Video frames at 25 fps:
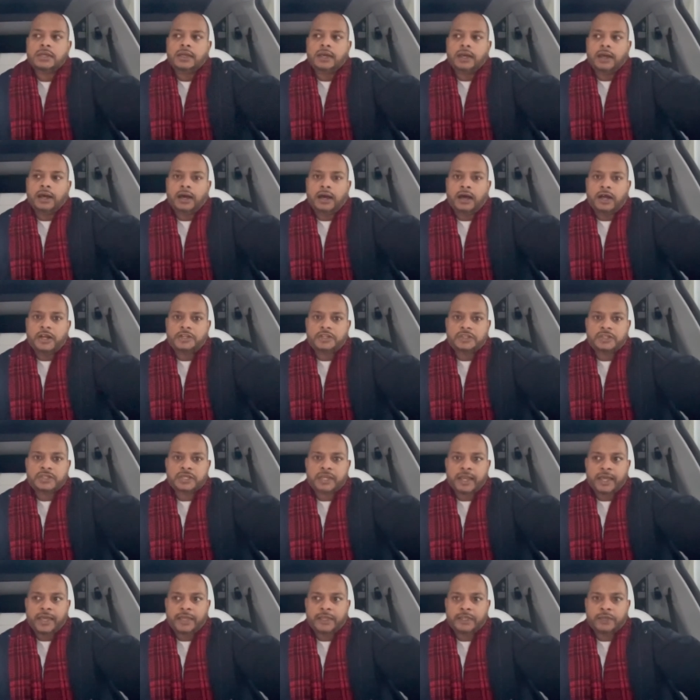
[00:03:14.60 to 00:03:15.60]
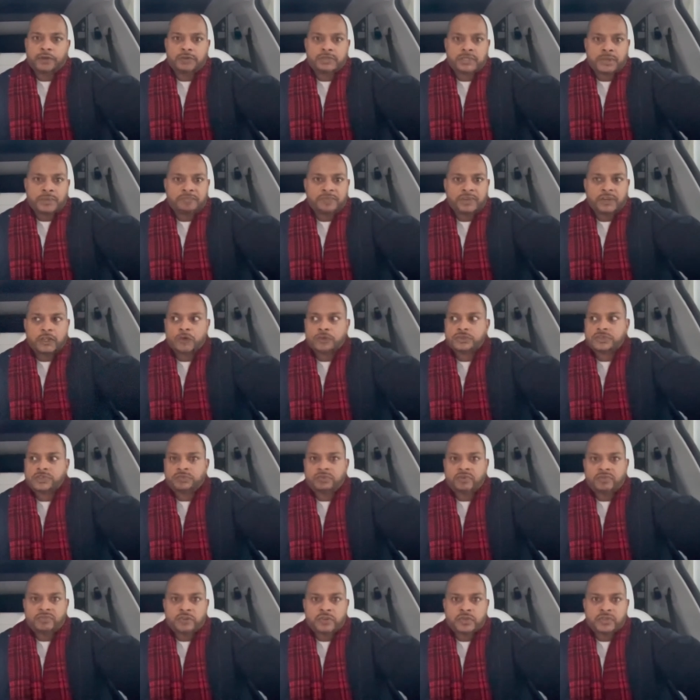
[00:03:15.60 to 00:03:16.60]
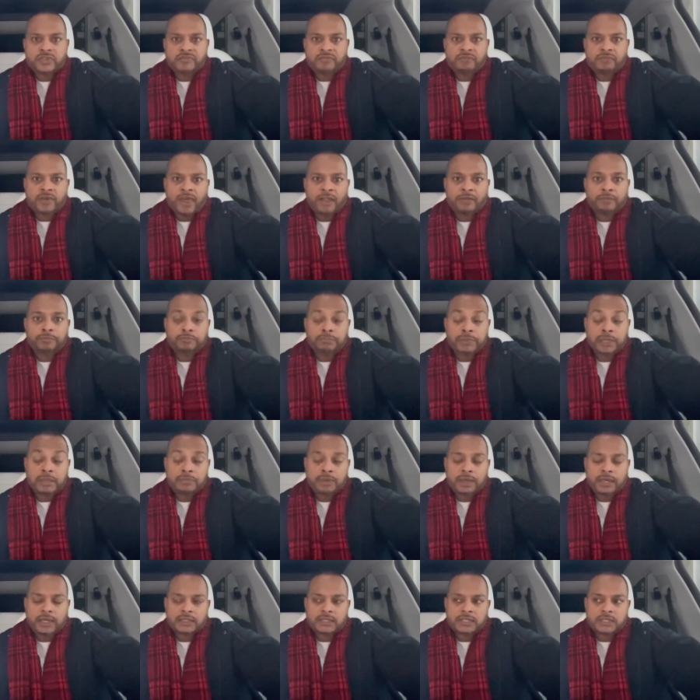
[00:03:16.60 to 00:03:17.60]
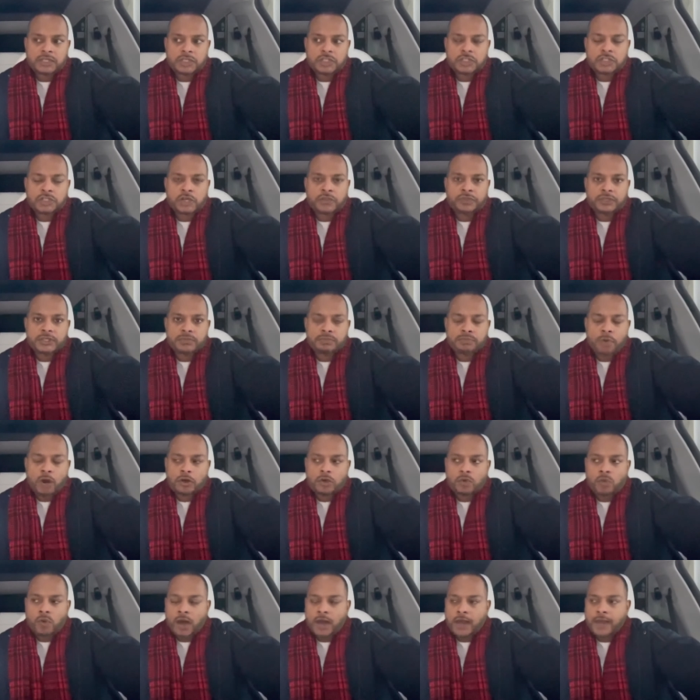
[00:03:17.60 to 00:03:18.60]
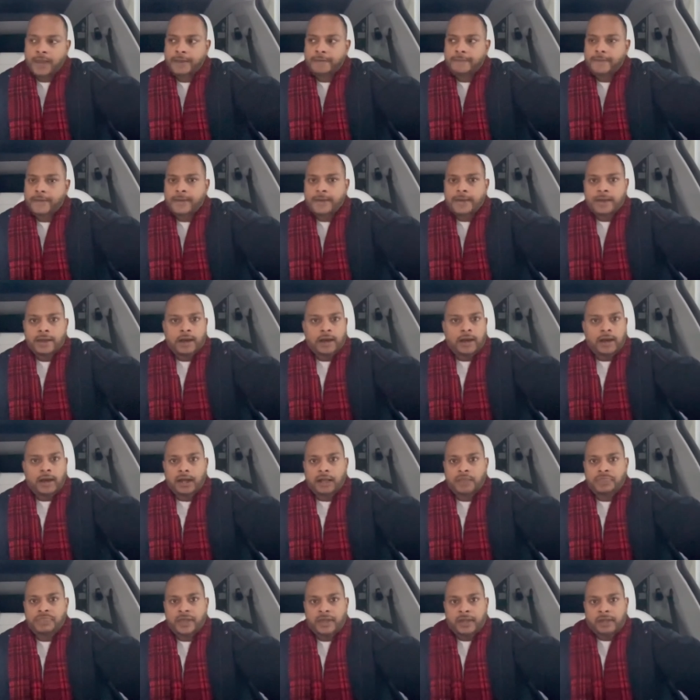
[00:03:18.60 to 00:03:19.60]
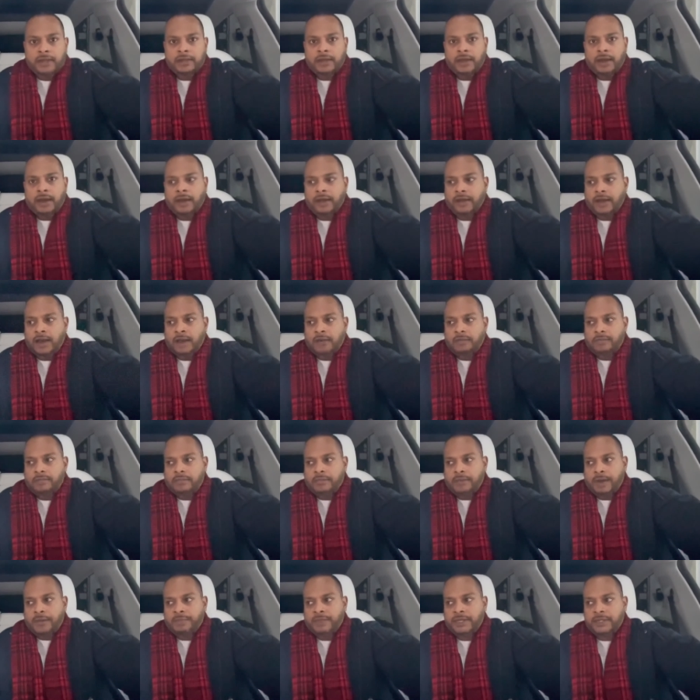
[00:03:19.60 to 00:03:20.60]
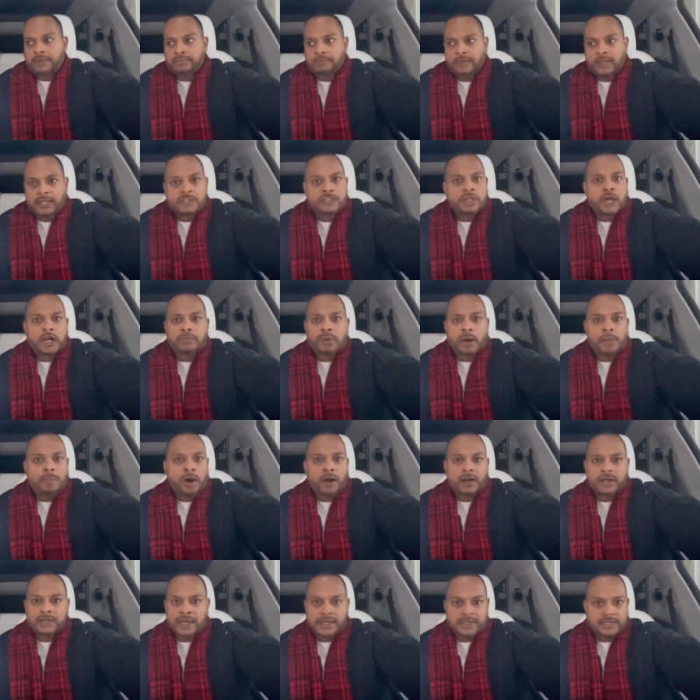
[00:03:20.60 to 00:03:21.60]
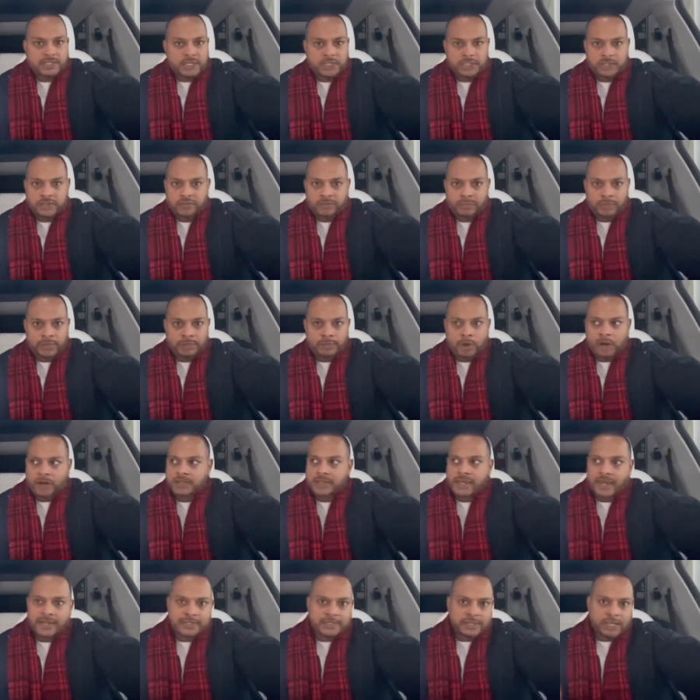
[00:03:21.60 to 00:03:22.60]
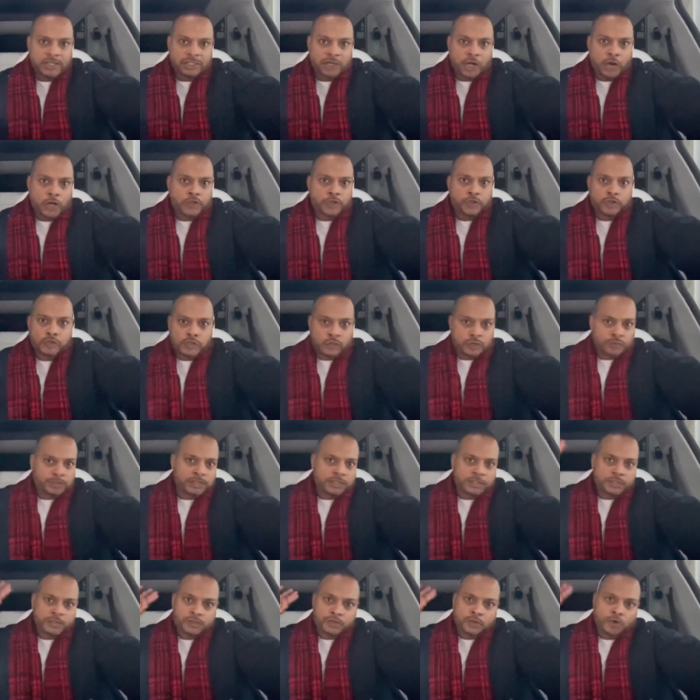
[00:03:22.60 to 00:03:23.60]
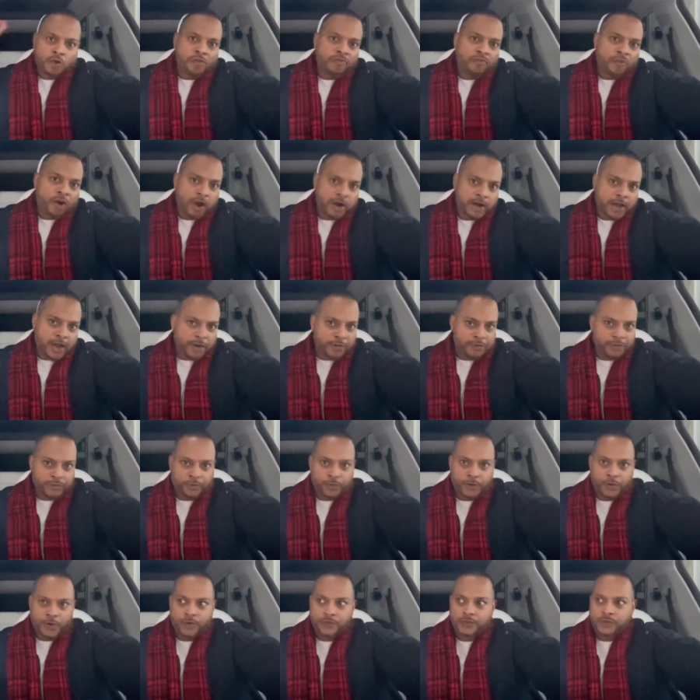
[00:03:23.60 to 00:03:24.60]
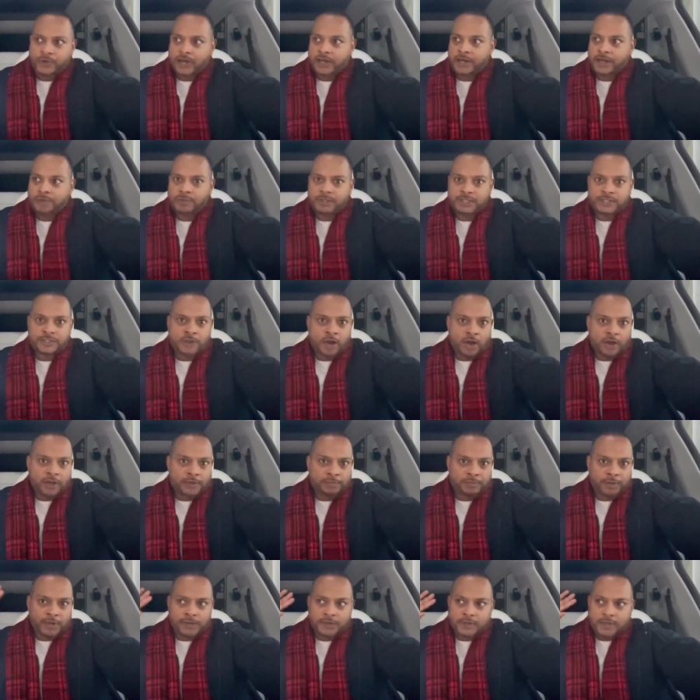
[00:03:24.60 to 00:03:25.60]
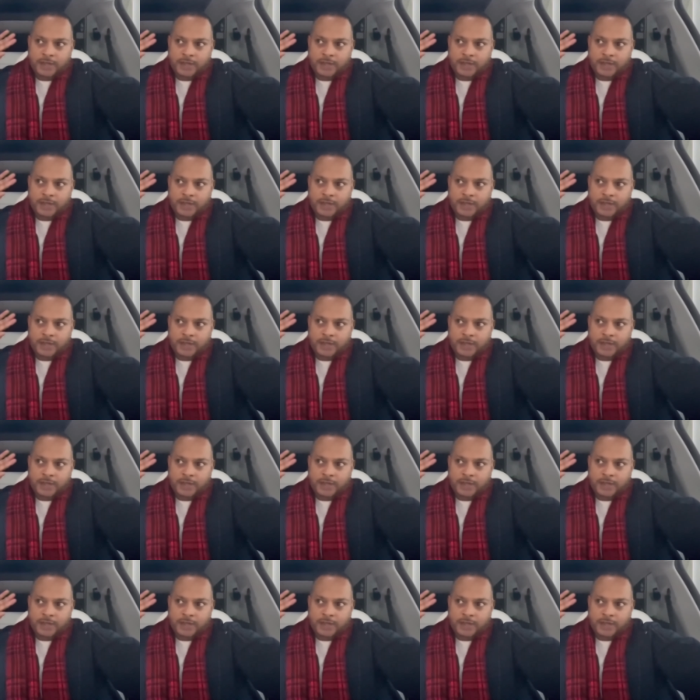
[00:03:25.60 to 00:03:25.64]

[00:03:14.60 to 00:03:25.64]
uh, just like, you know, some videos and reviews have helped me make a decision on this Model Y, uh, then I, I, I mean, it's not about monetization for me. Monetization on YouTube is so far down the road, right? I mean, it's talking about